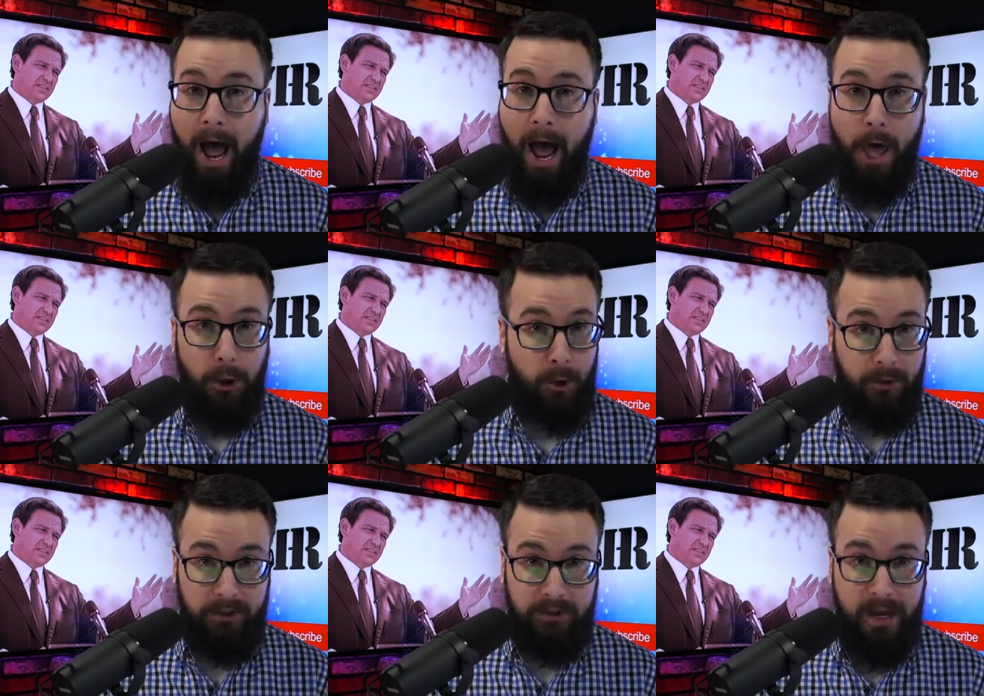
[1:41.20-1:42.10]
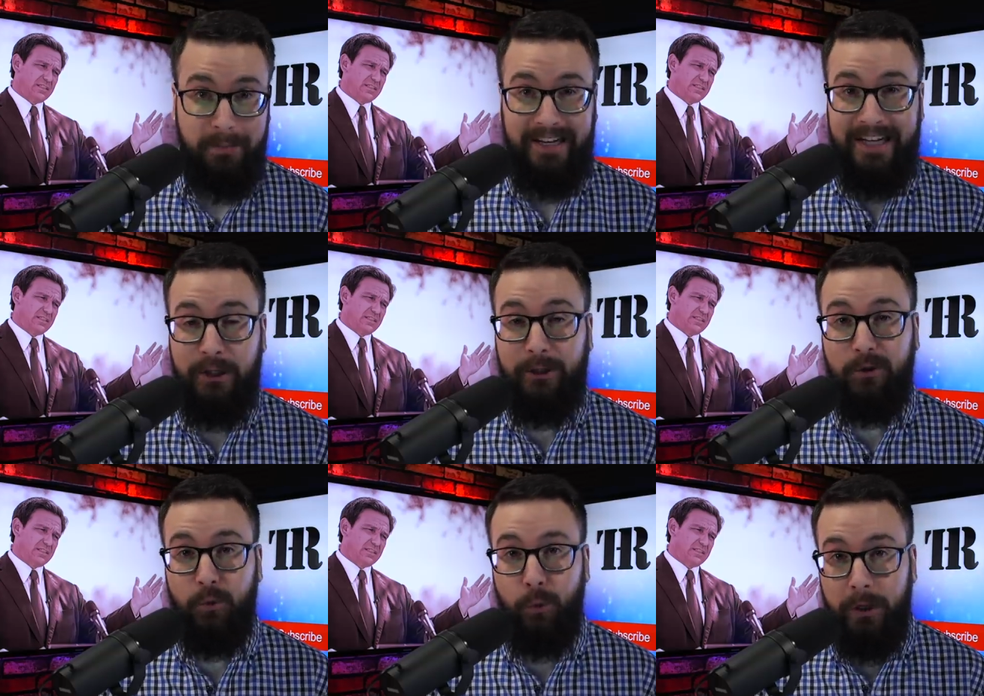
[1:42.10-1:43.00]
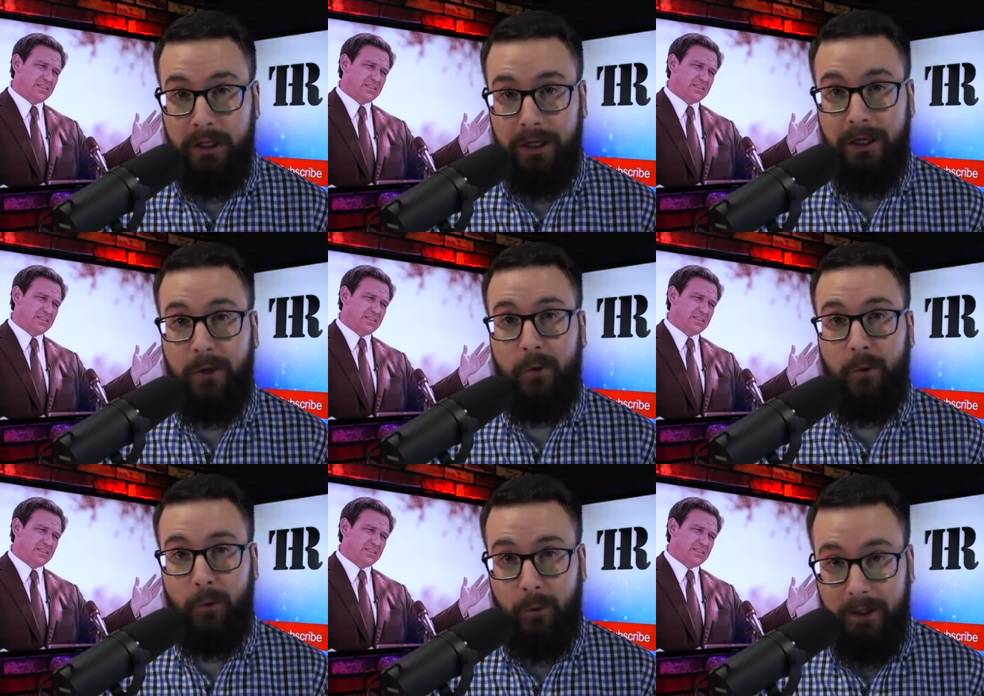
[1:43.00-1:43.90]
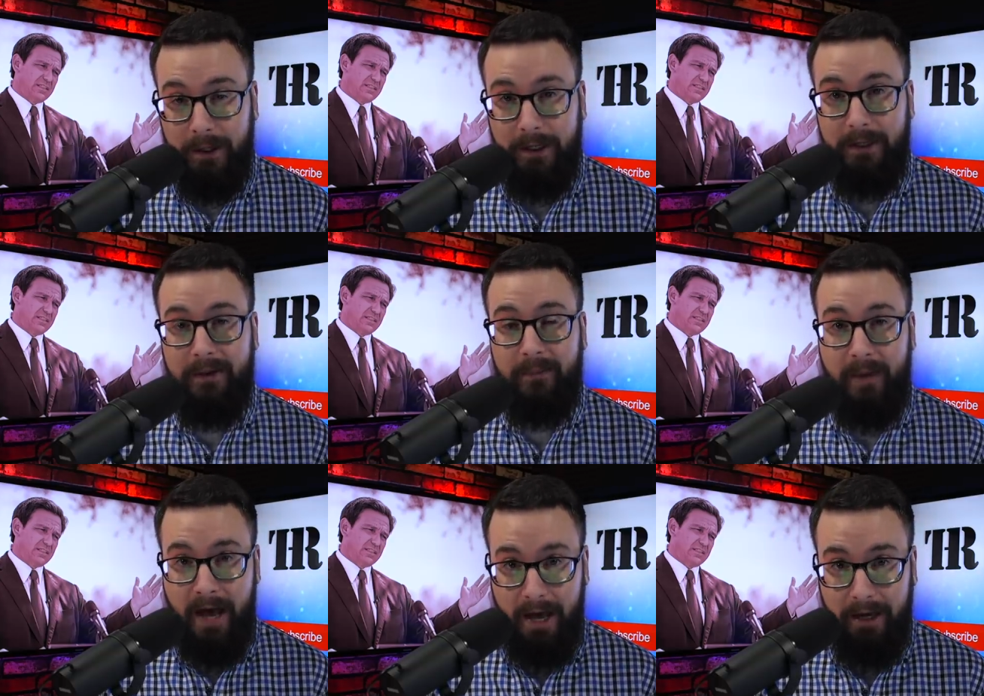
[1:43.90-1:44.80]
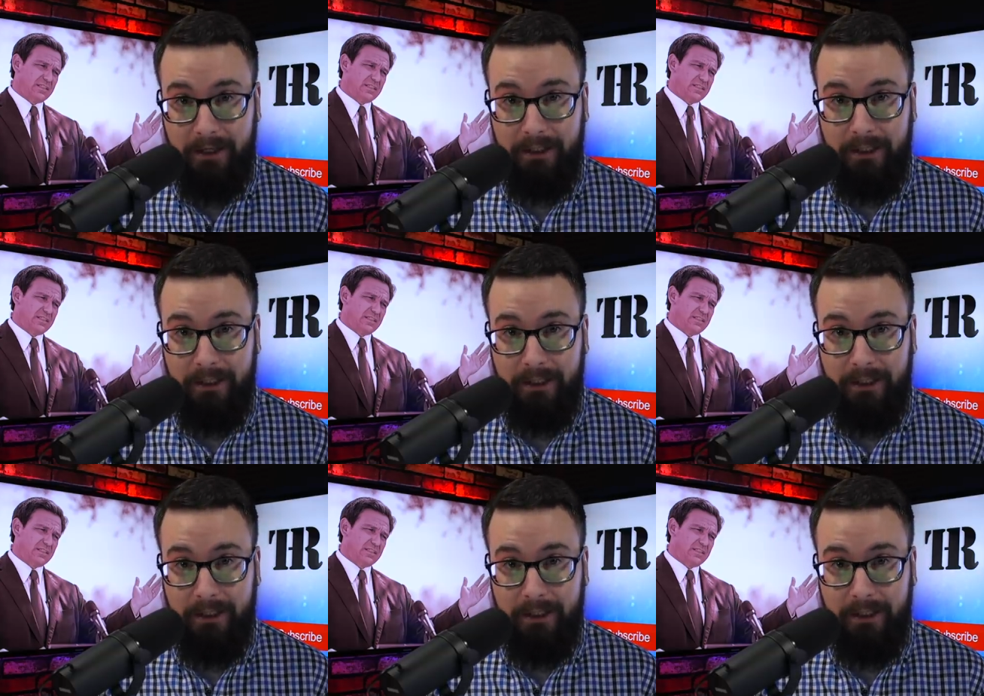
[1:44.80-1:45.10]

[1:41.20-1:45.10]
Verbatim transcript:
Speaker 1: I don't know what to say, but he looked really, really bad.